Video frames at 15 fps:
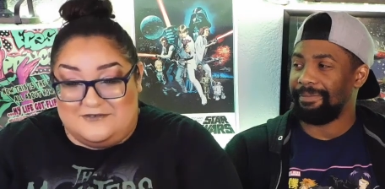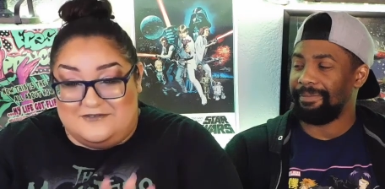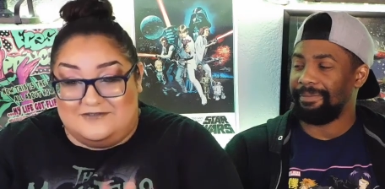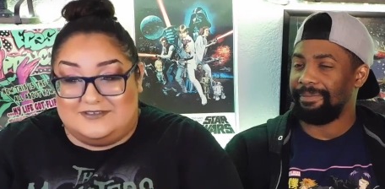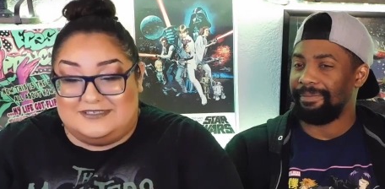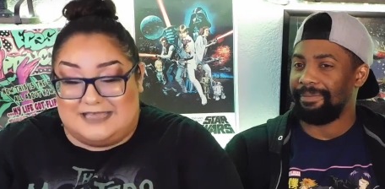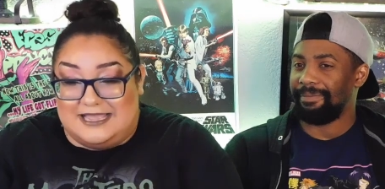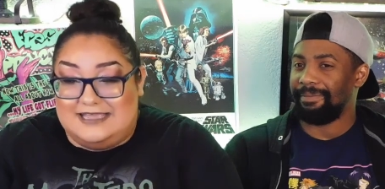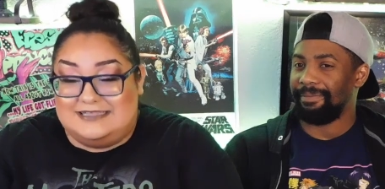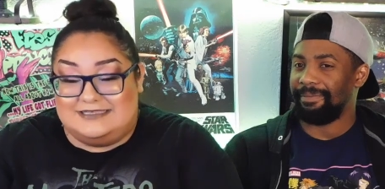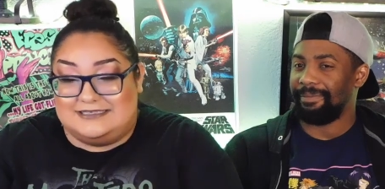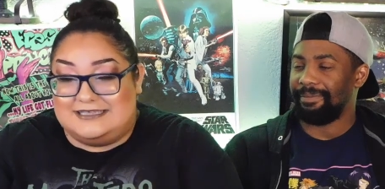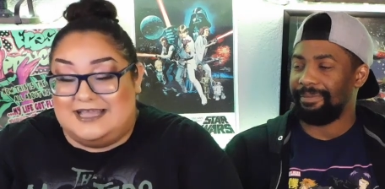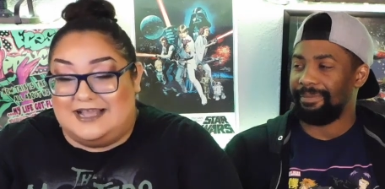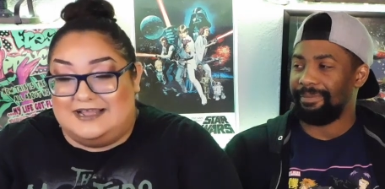Speaker 1: Sayid
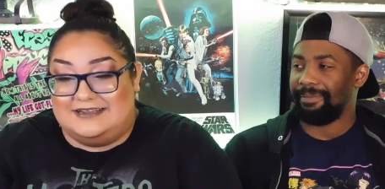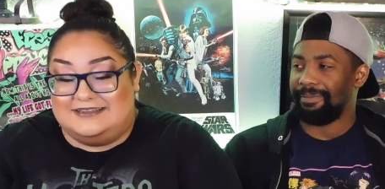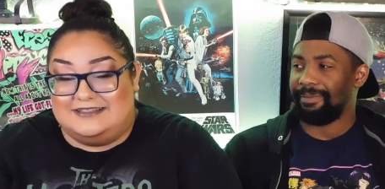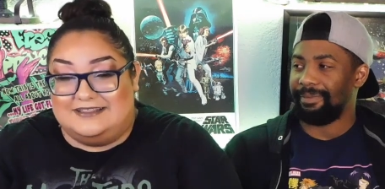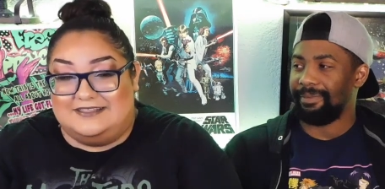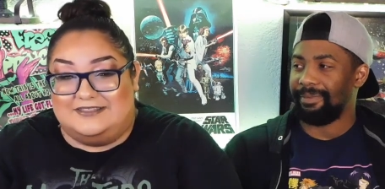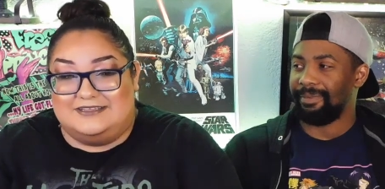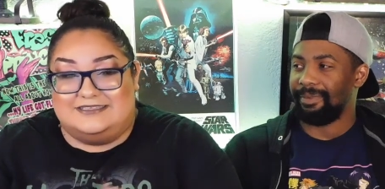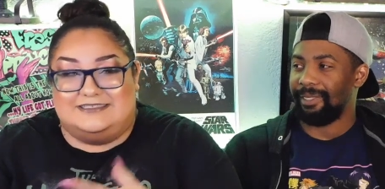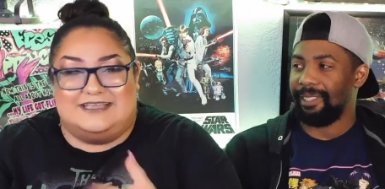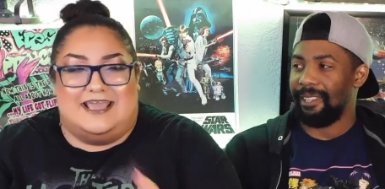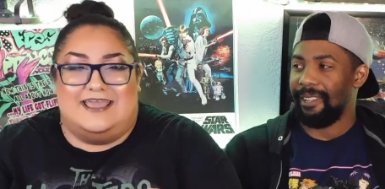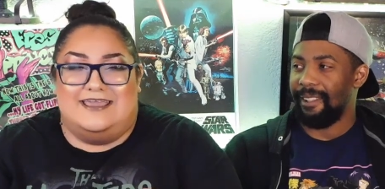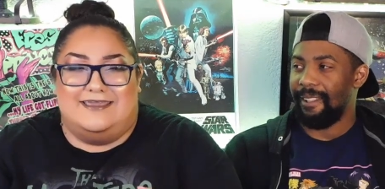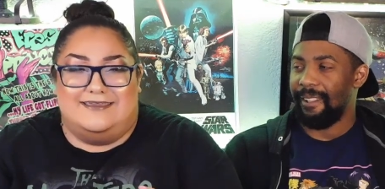said the
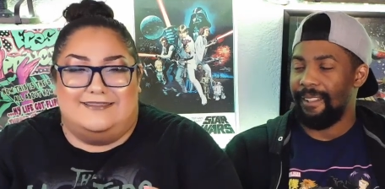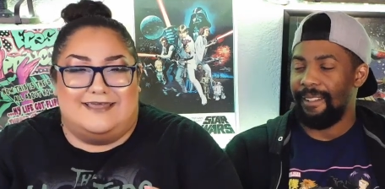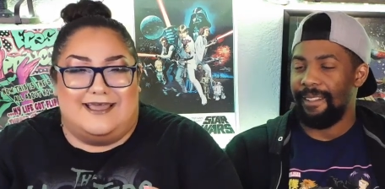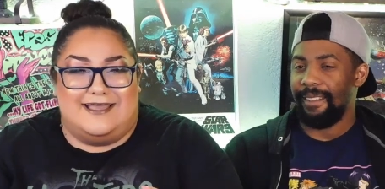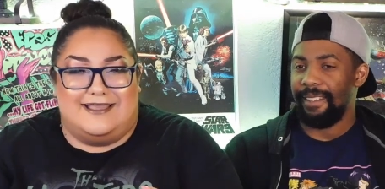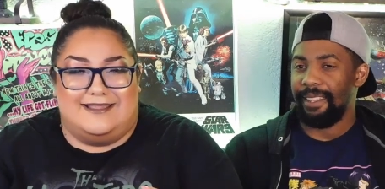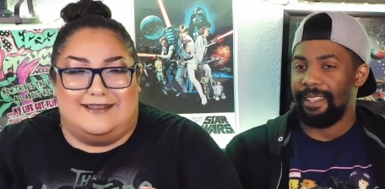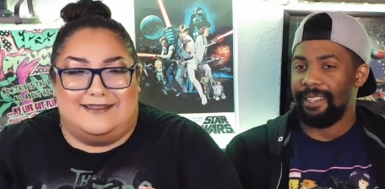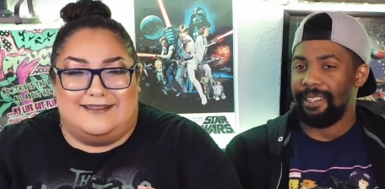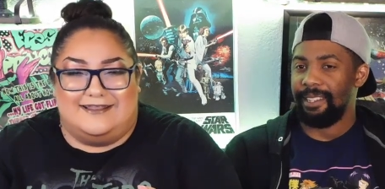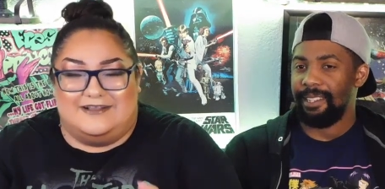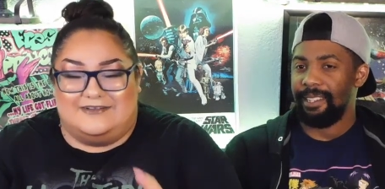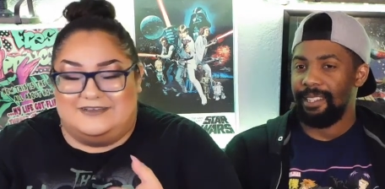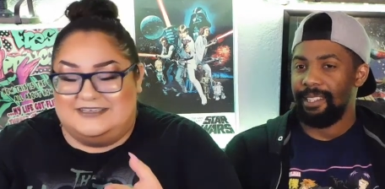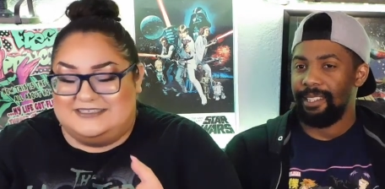day that
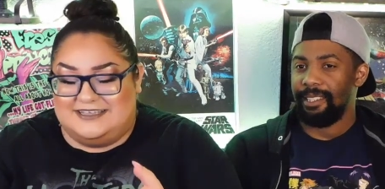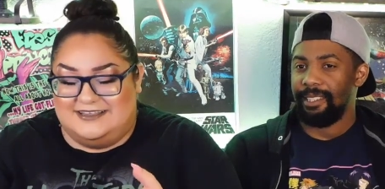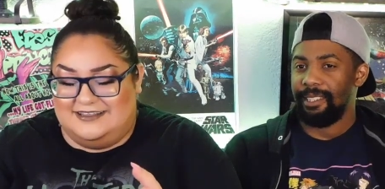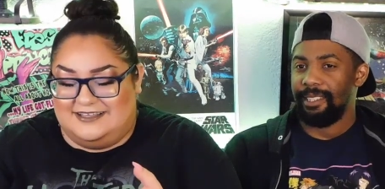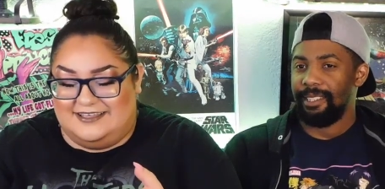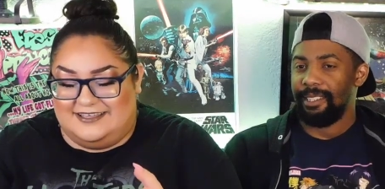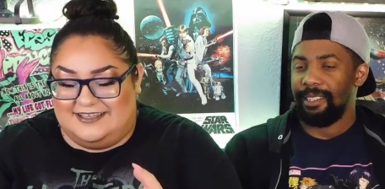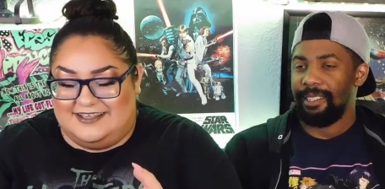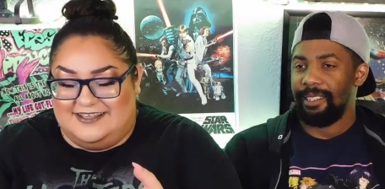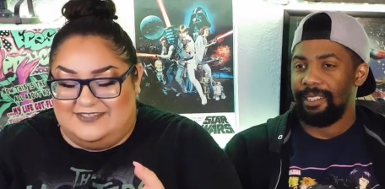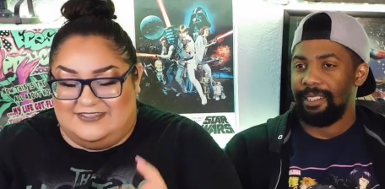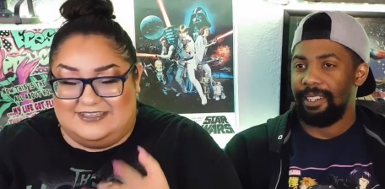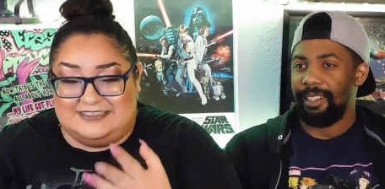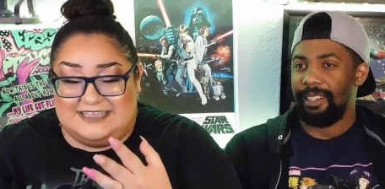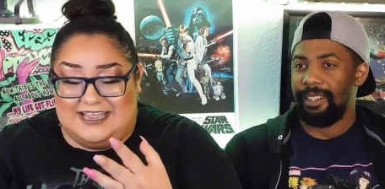oh, he said like
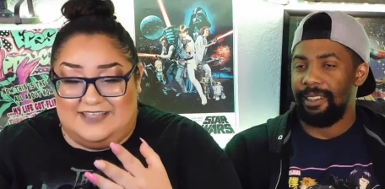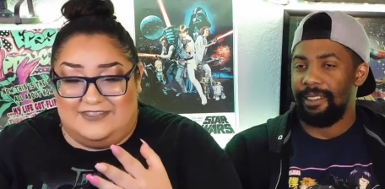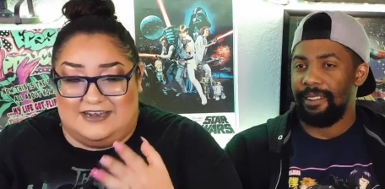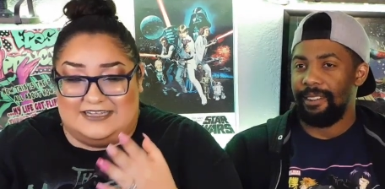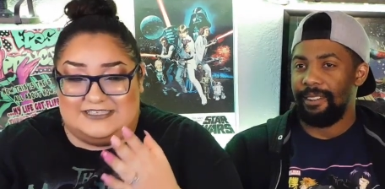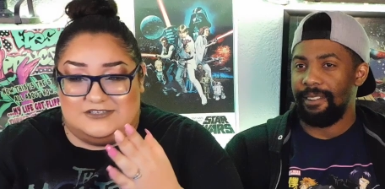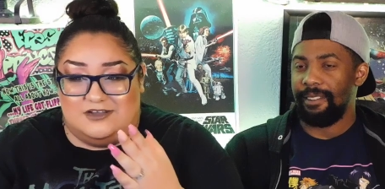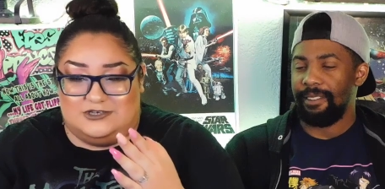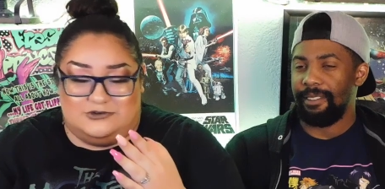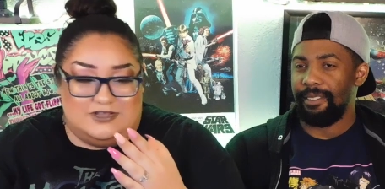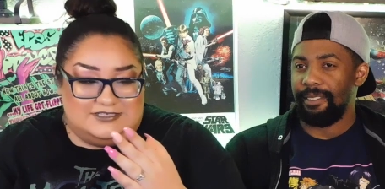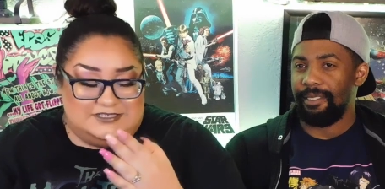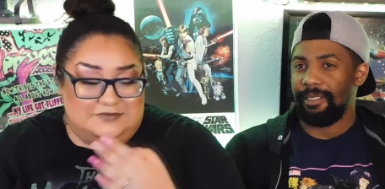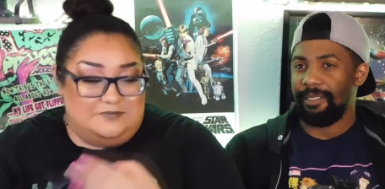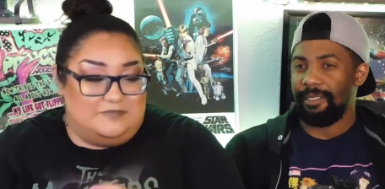the day that I start
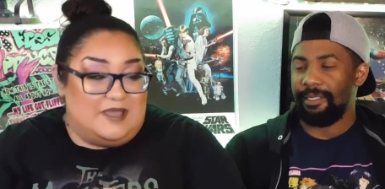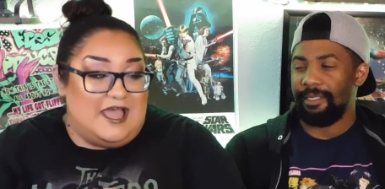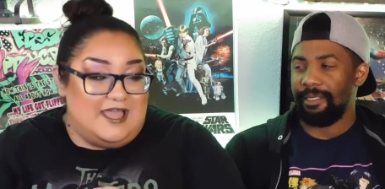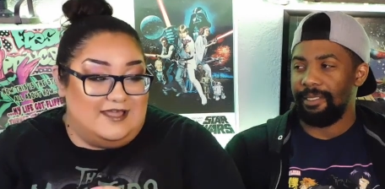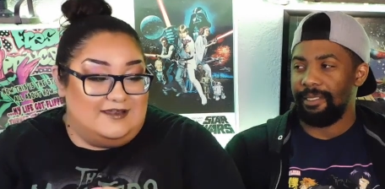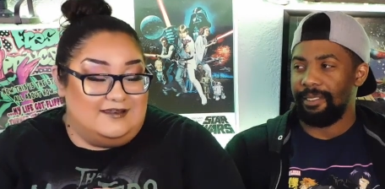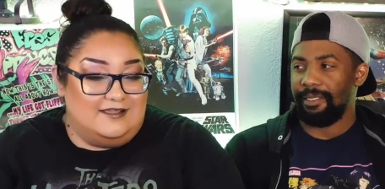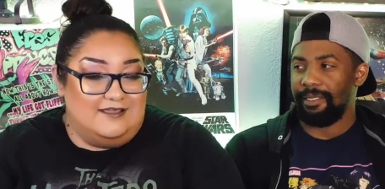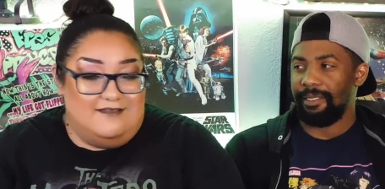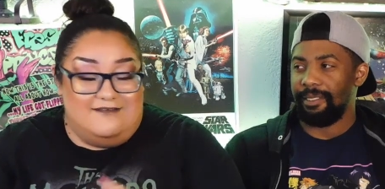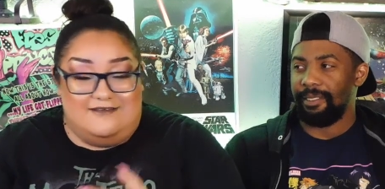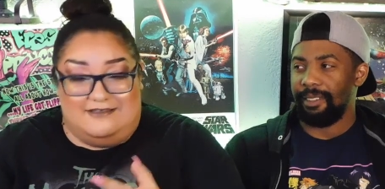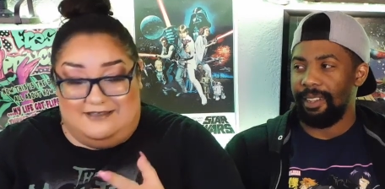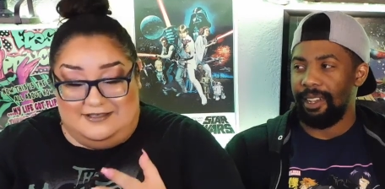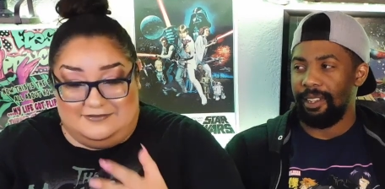trusting Ben.
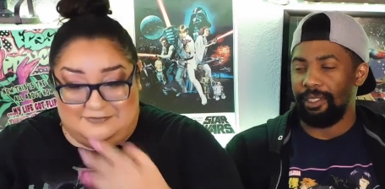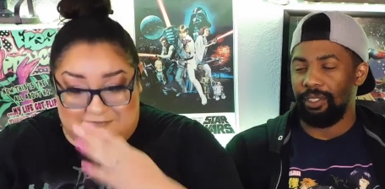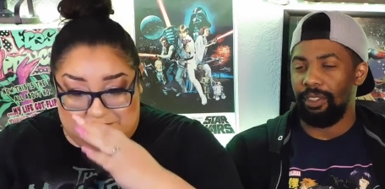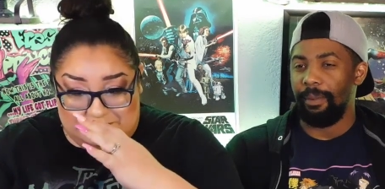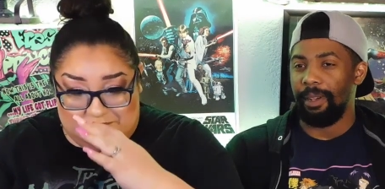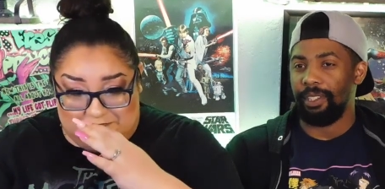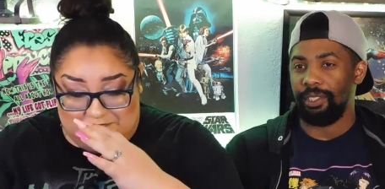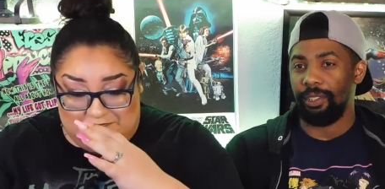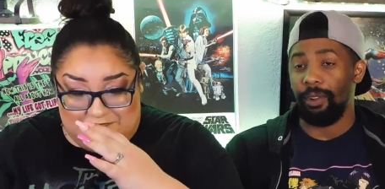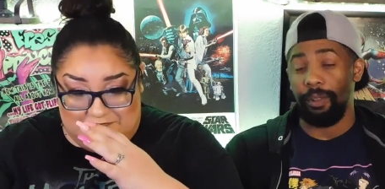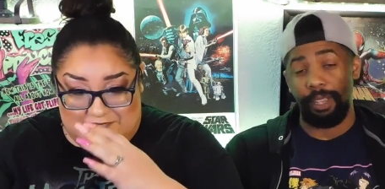
Speaker 2: Also, my soul.